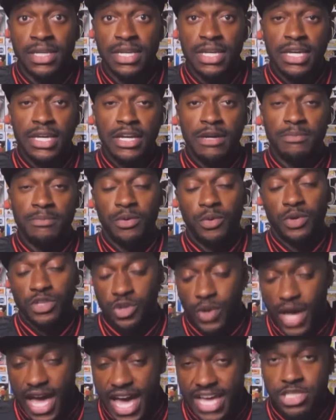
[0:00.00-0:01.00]
But when you
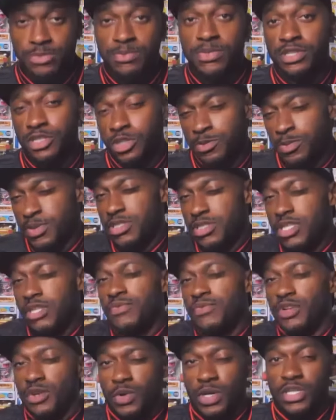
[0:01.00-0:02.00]
ask me the specific
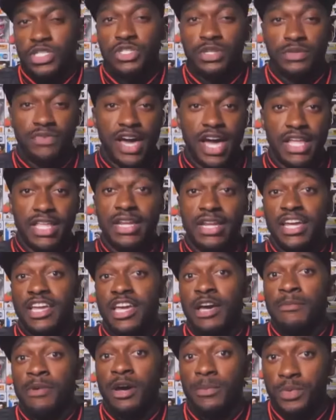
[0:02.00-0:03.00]
question of how did I
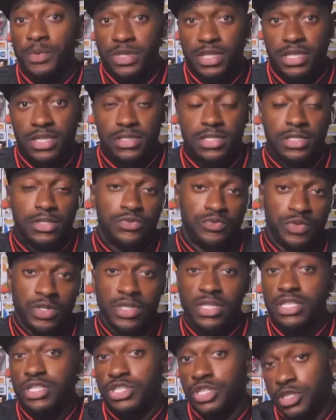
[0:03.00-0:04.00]
come up with this, it's
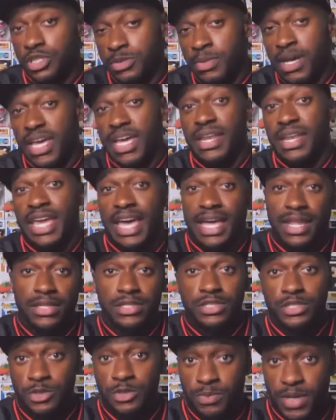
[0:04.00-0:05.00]
really just my
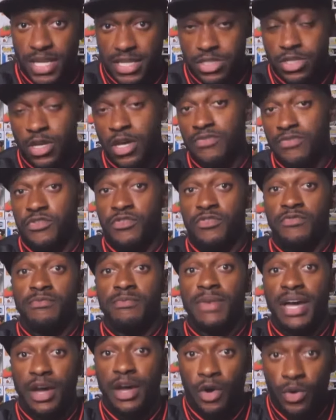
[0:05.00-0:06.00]
analysis based off of
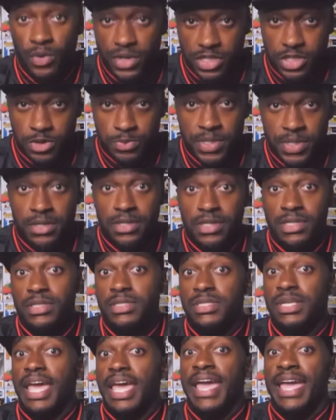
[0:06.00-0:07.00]
my own experience
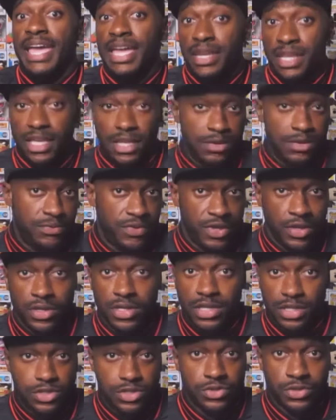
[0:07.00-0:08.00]
and NFL
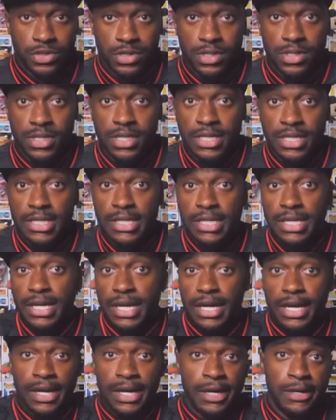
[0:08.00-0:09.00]
history.
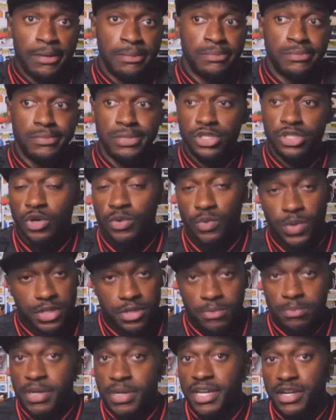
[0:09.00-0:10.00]
Um, so with the
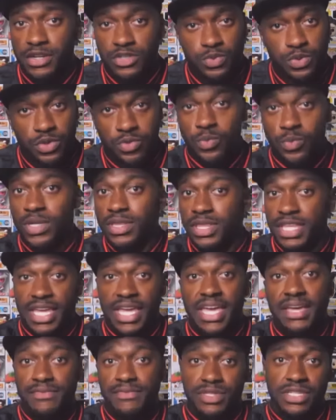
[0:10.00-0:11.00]
Bears, with what they
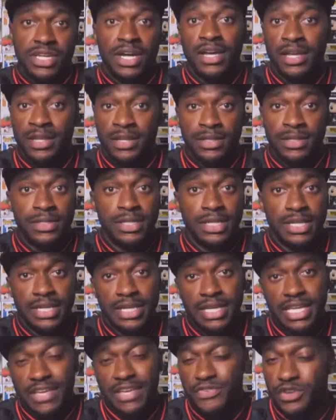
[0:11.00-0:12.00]
have done,
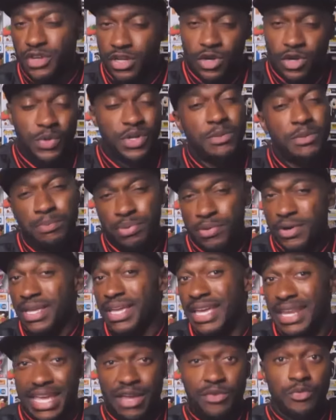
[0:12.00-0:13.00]
if you're going to bring
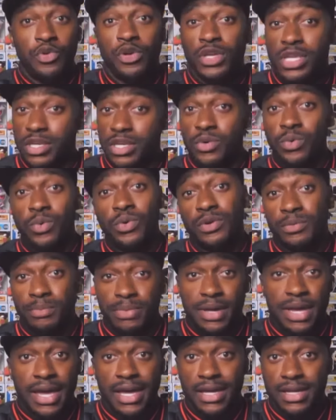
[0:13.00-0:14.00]
in a rookie
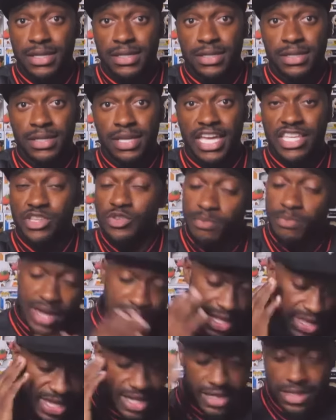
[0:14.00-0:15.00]
quarterback and you made
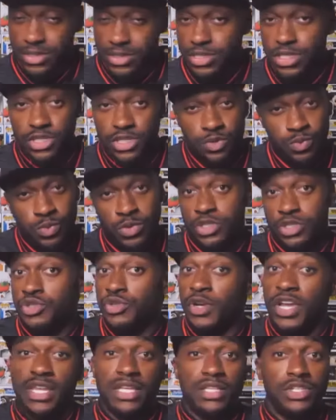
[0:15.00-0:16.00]
that decision, we're
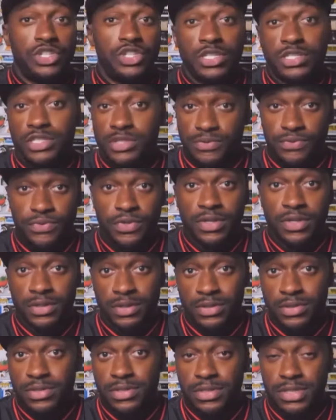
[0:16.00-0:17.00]
trading Justin
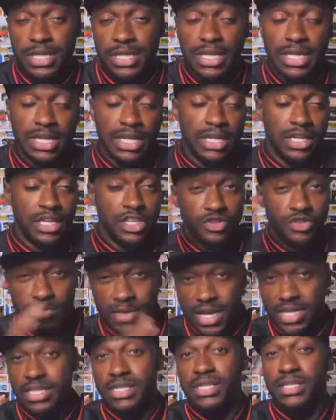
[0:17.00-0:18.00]
Fields, you
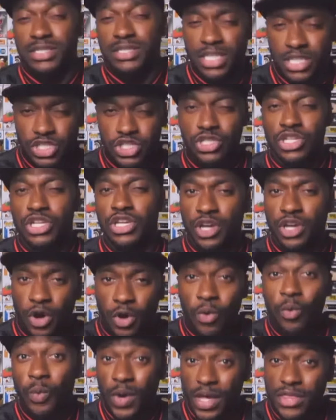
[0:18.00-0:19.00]
made the decision to go
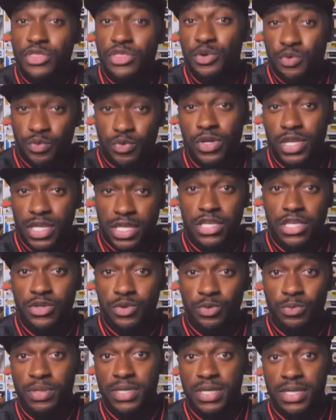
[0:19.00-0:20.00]
with the rookie
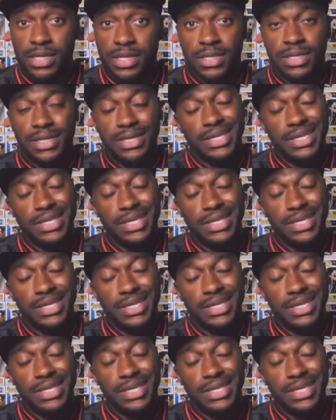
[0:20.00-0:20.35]
QB.